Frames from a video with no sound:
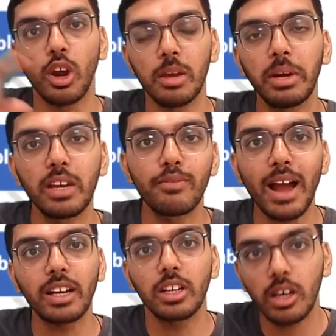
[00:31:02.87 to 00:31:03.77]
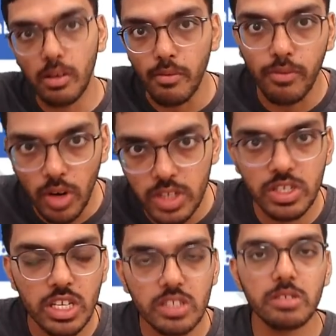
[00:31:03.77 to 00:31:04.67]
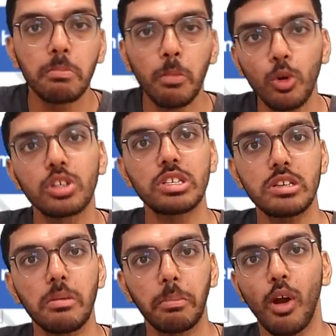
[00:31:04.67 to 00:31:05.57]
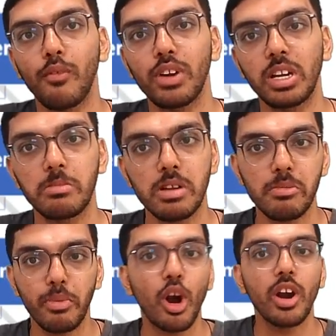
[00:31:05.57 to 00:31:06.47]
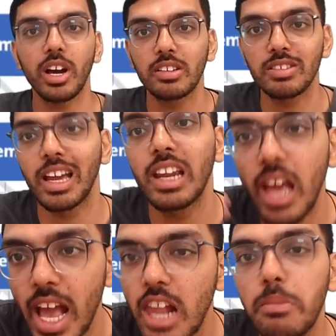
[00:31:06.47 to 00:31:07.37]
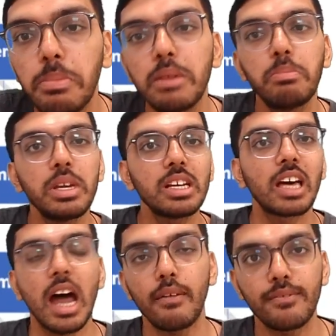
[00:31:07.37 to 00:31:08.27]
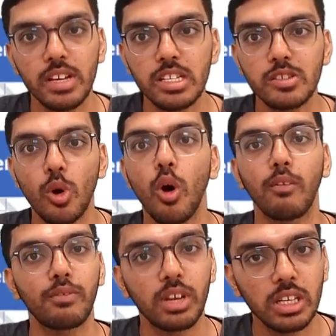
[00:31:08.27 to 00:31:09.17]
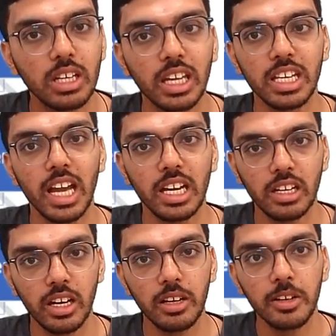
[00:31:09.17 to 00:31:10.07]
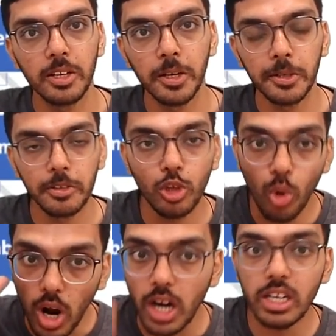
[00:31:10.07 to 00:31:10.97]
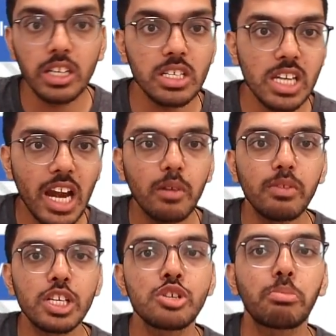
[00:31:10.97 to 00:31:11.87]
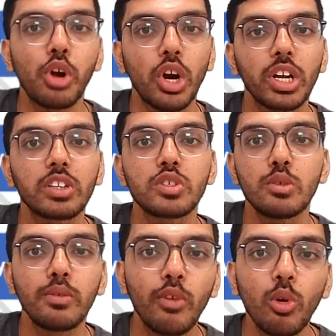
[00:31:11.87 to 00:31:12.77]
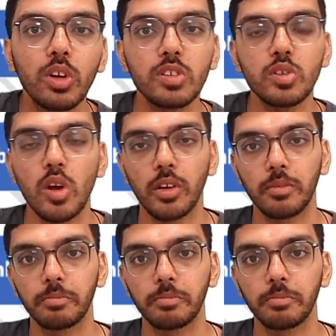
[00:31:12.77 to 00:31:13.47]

limiting factor versus most profitable products, an LPP graph is often created to understand which products to focus on.